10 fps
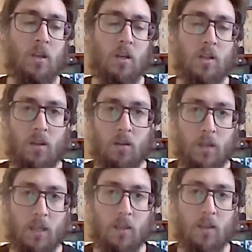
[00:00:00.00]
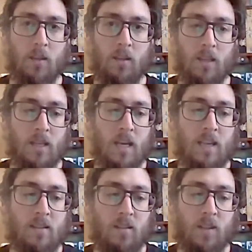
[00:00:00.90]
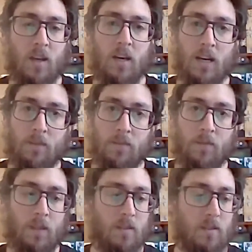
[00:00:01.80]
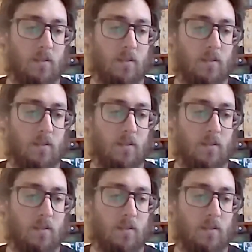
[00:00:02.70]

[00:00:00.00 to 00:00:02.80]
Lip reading: unknowing isn't the half of it.